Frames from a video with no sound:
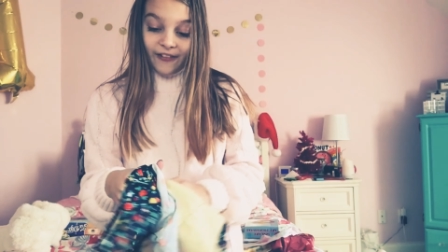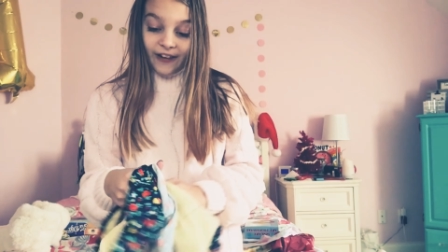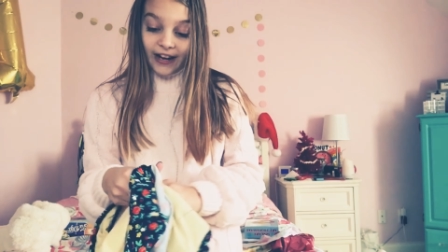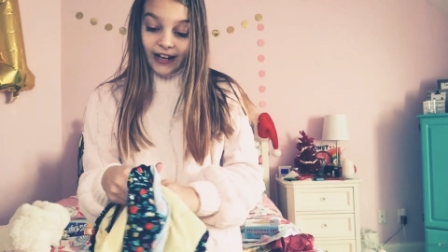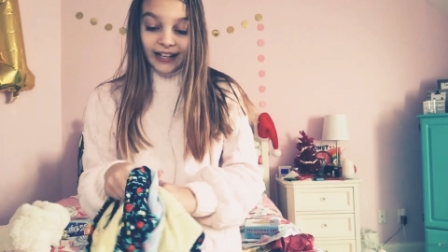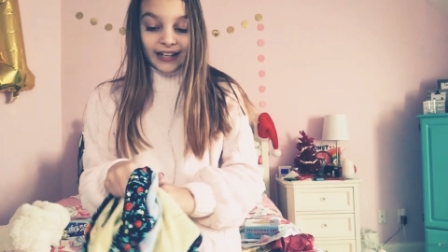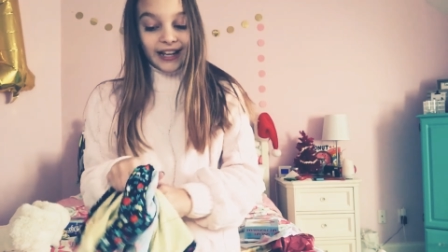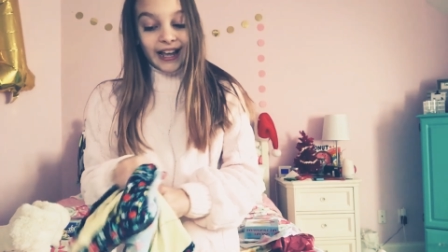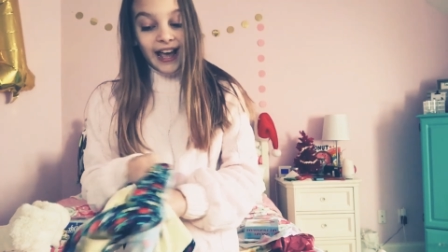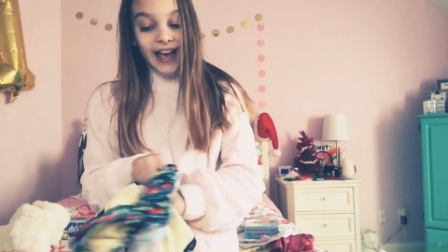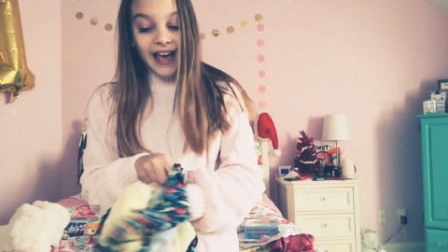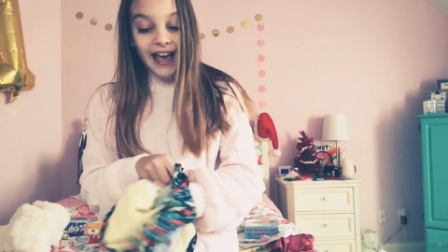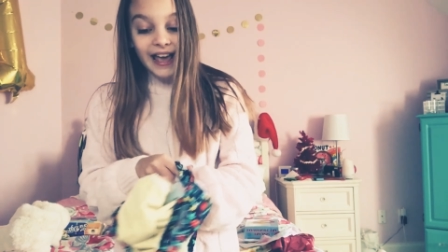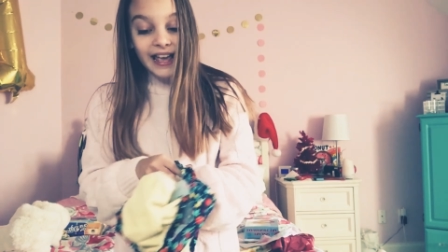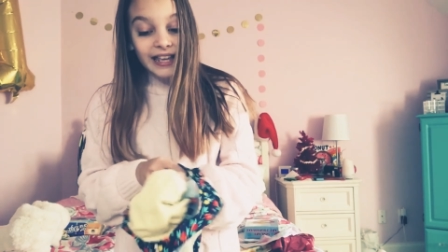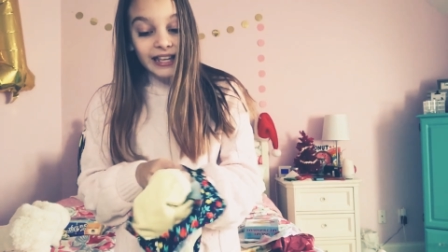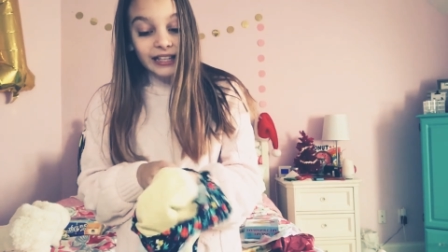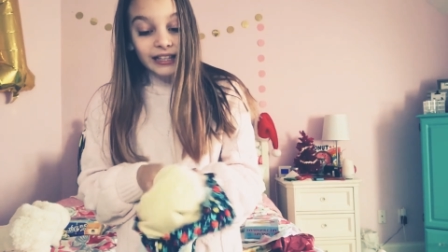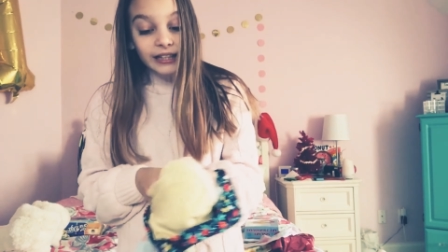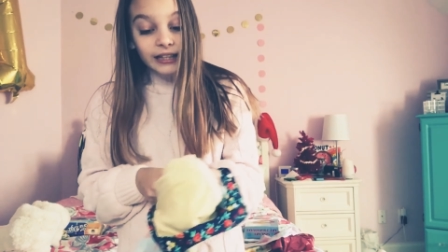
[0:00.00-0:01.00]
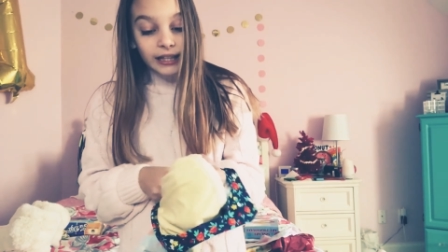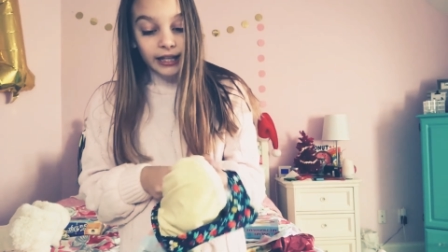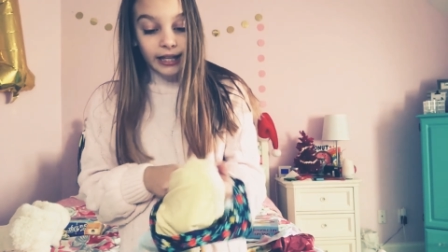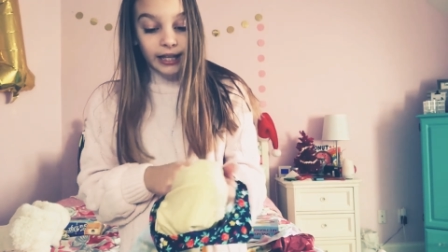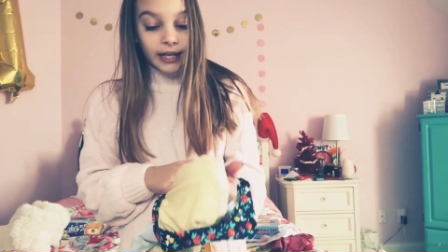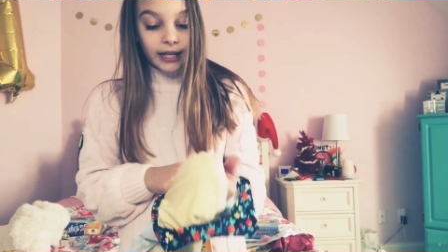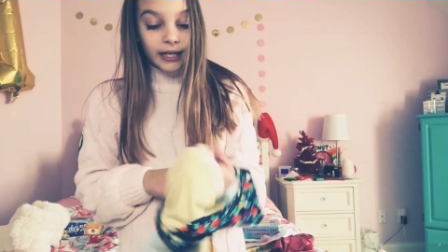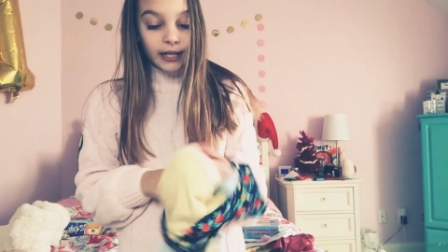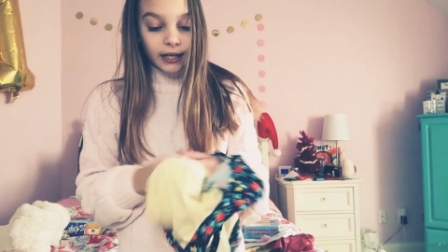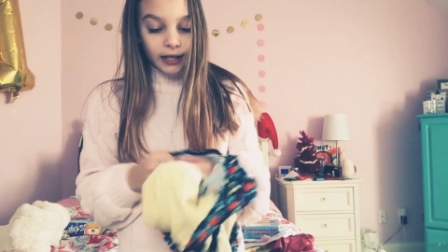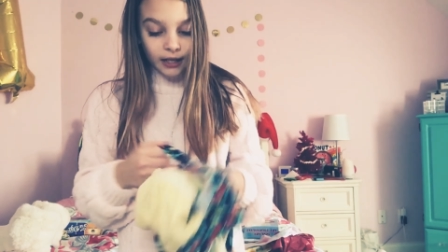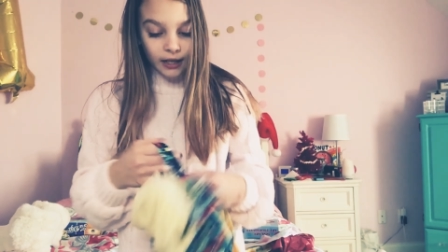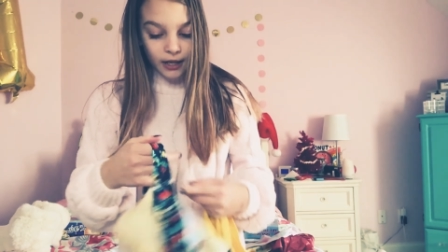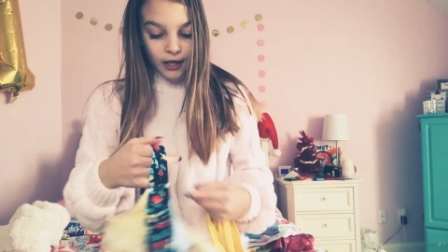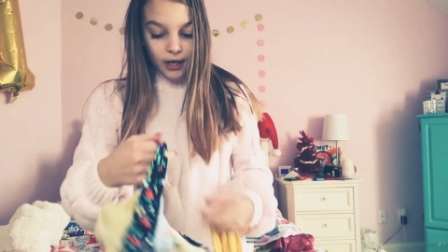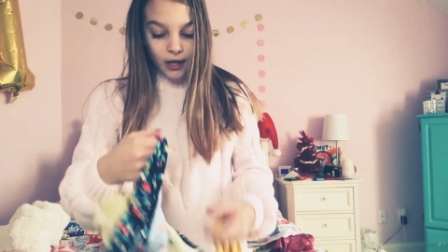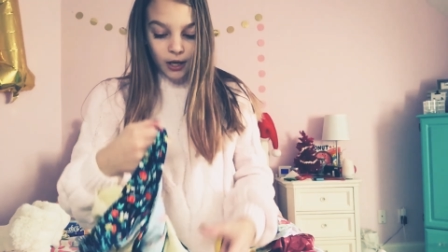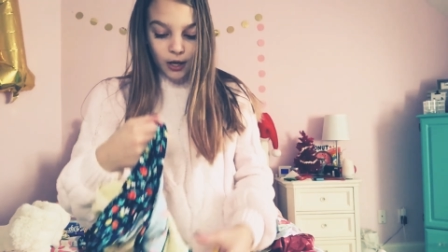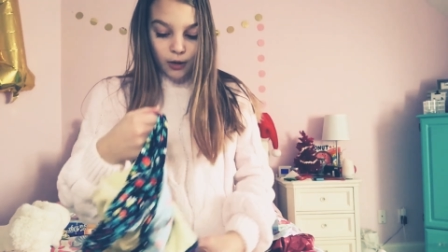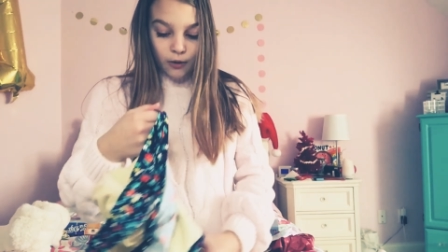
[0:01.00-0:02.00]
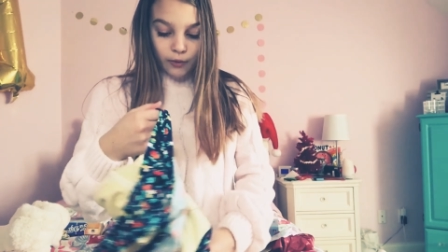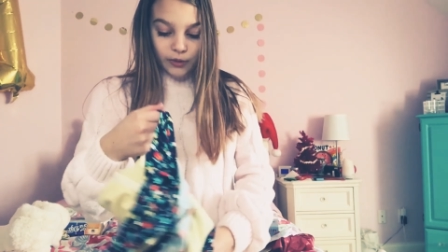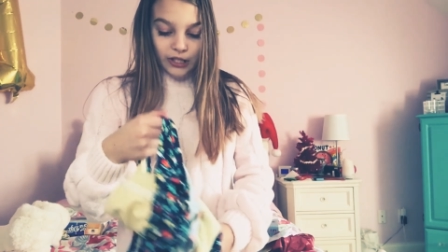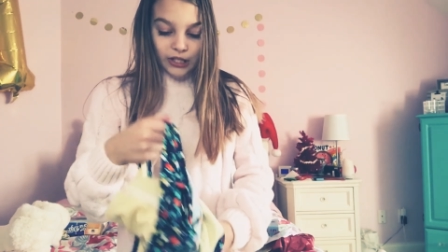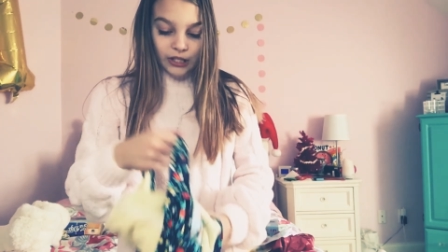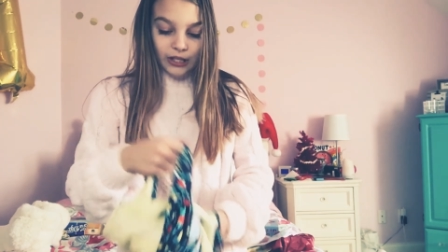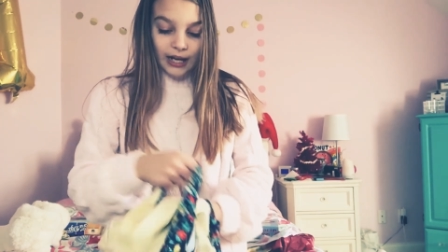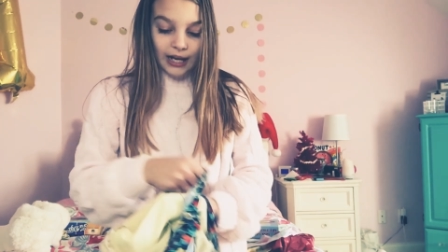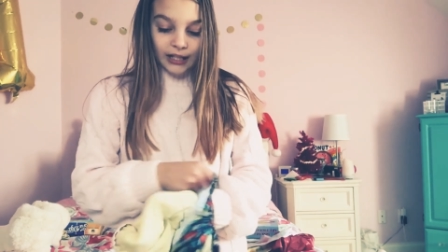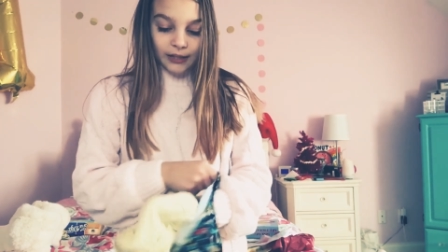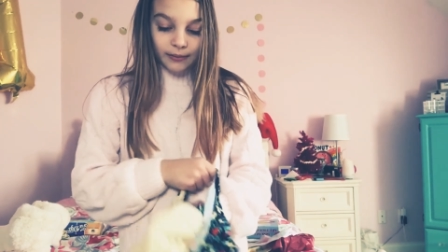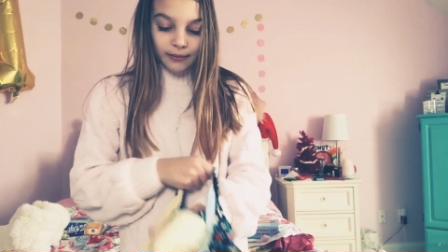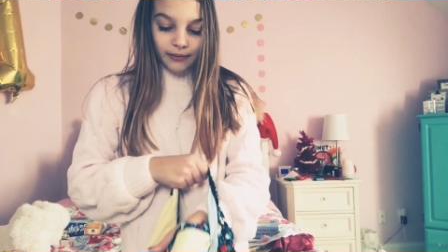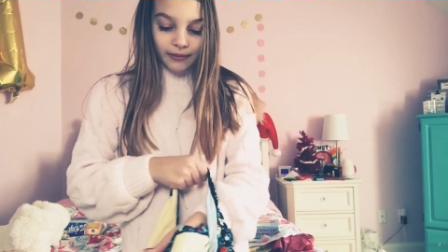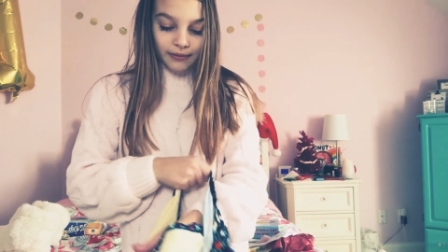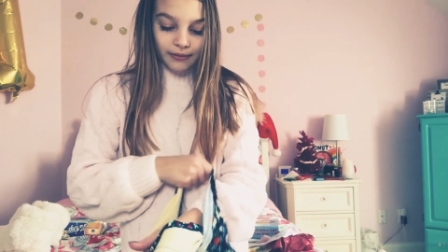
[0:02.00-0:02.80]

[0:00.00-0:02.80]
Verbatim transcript: friend Caitlin, which you guys